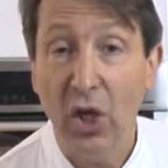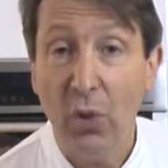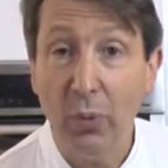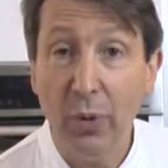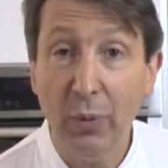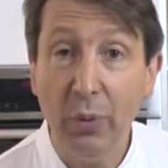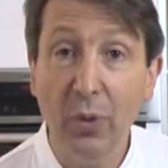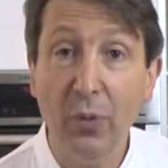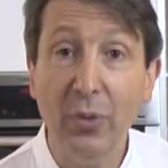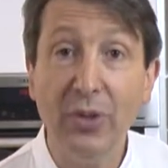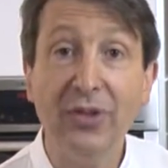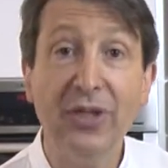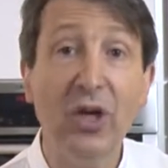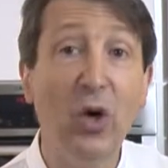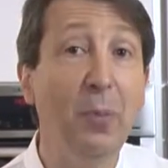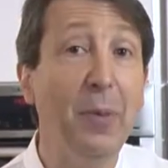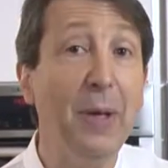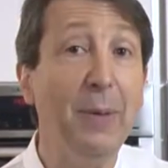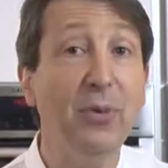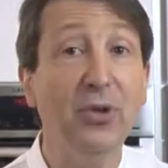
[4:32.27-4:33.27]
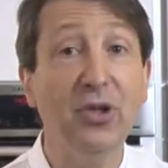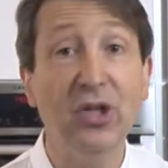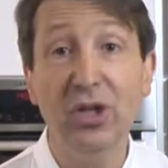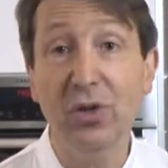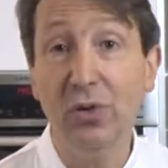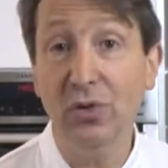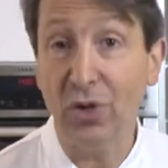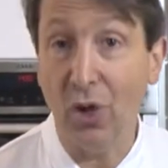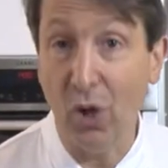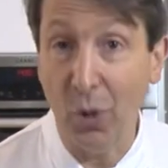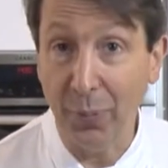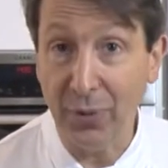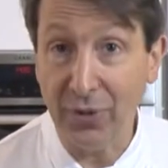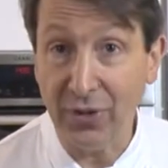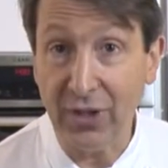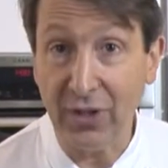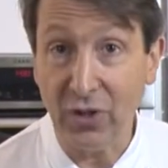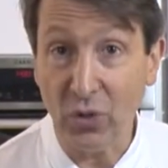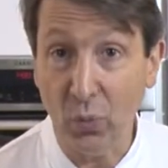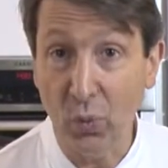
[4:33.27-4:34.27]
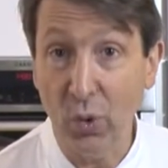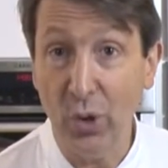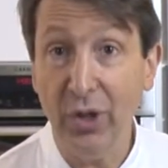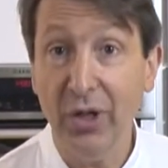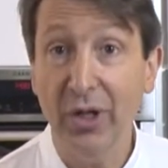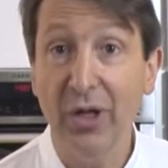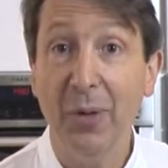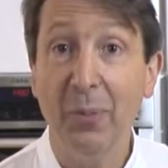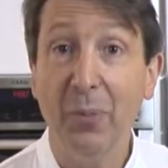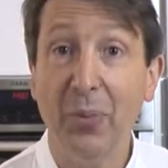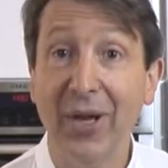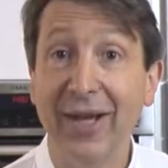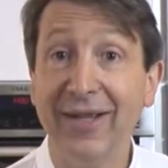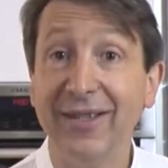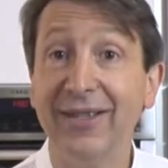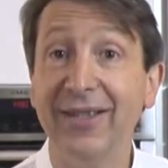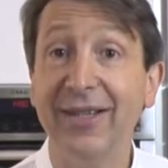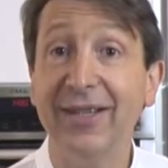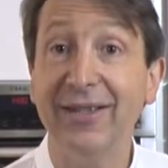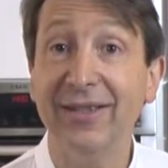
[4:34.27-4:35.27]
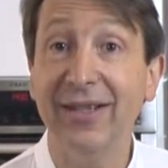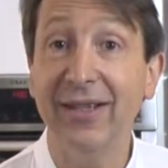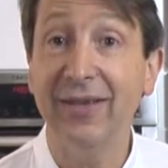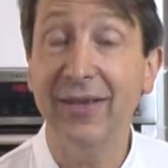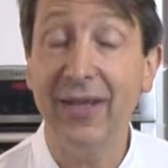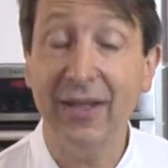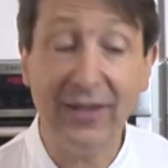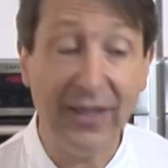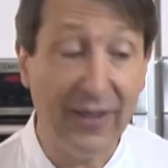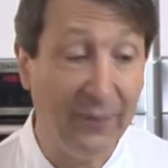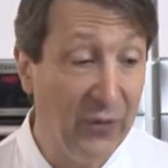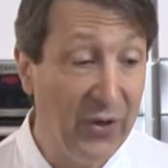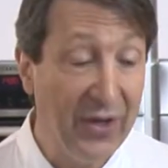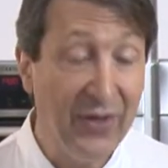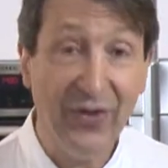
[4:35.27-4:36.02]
we will always tell people to use opposites: wood, plastic, synthetic.